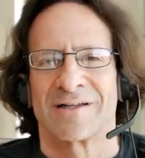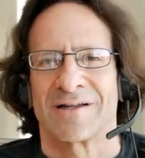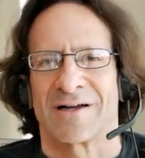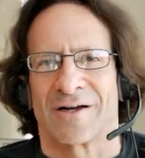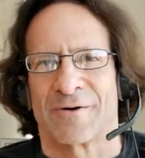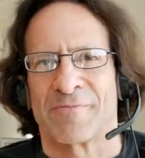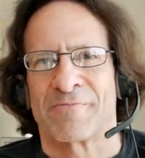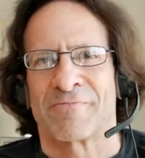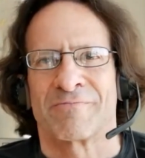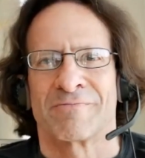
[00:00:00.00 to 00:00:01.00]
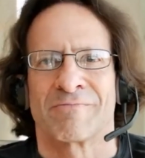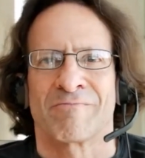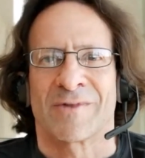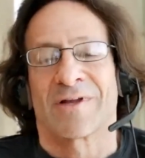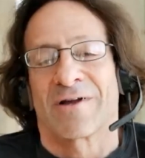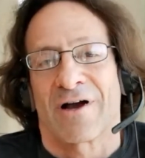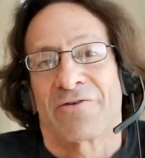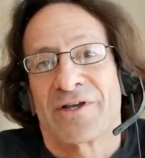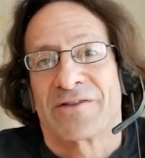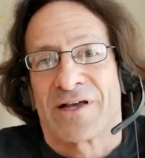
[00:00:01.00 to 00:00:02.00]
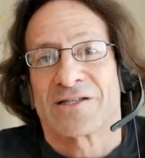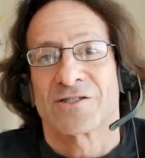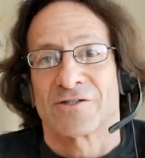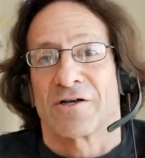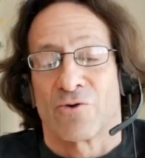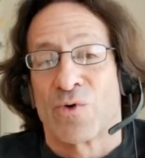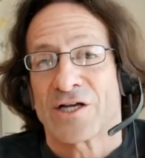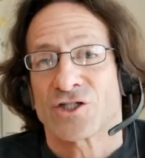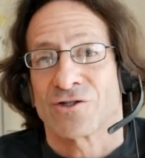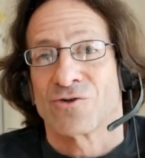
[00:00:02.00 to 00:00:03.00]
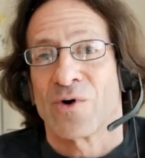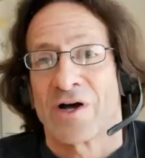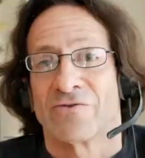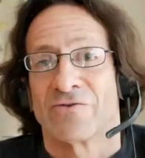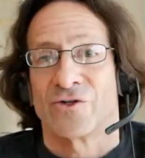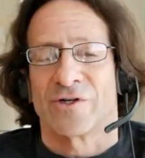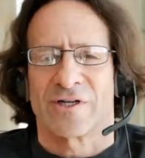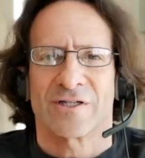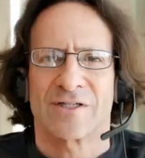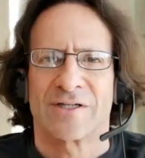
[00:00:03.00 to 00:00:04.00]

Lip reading: I think that's a rational way of doing it.